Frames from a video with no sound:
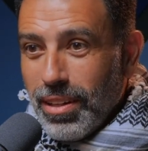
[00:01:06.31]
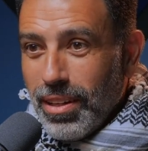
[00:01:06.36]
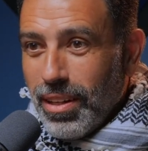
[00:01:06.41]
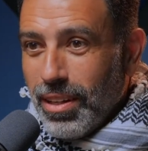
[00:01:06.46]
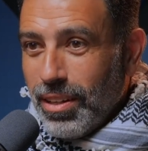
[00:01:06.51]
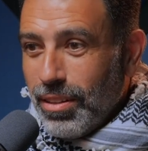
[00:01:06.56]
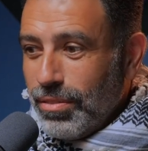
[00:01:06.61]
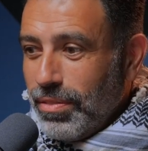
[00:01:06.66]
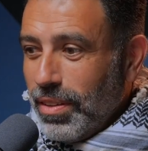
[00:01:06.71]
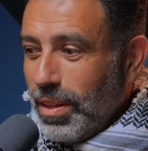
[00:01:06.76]

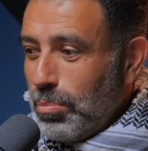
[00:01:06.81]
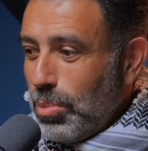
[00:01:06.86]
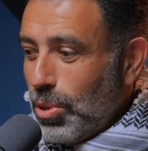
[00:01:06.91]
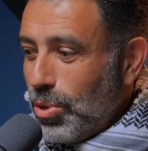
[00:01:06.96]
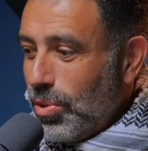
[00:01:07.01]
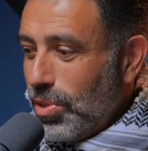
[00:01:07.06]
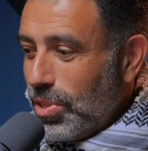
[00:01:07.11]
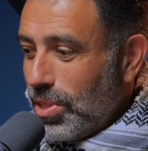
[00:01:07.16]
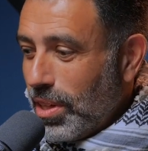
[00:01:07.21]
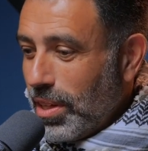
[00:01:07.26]
of
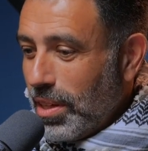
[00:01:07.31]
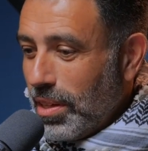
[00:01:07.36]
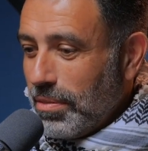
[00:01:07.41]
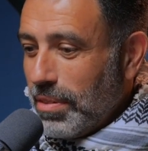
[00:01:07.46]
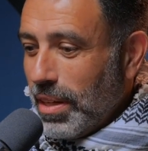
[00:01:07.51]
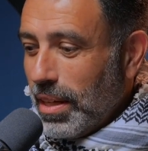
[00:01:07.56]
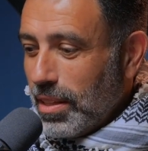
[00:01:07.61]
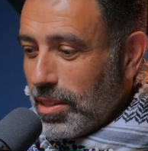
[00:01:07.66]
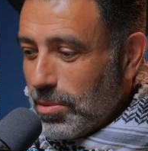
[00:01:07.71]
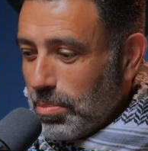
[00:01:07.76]
Patricia
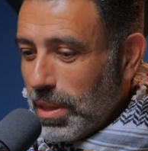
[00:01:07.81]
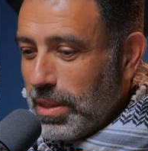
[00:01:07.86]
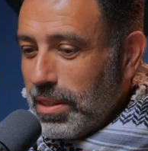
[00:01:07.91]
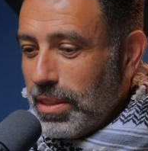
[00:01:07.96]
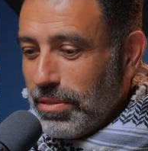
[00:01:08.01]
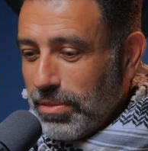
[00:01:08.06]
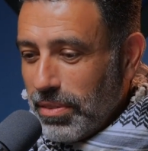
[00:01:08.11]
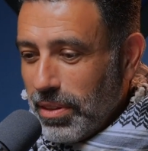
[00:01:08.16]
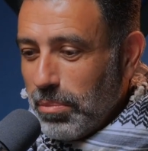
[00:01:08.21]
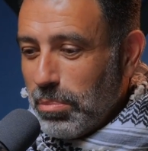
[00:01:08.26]
Carvalis, my dear
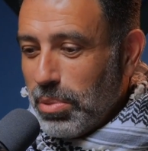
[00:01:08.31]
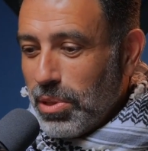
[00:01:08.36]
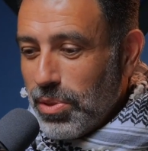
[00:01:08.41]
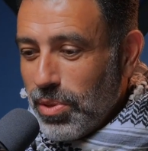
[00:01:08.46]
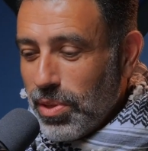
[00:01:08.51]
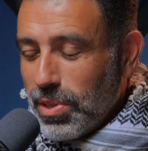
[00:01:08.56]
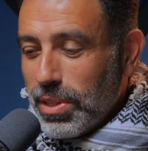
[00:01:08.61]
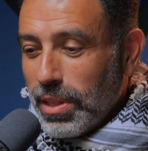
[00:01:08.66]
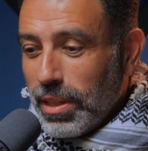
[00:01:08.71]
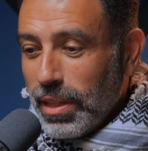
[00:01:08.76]
friend
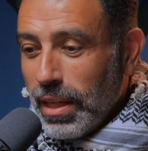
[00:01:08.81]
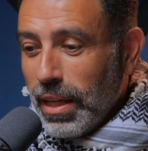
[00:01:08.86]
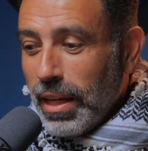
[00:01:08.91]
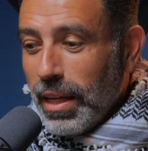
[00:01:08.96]
Patricia.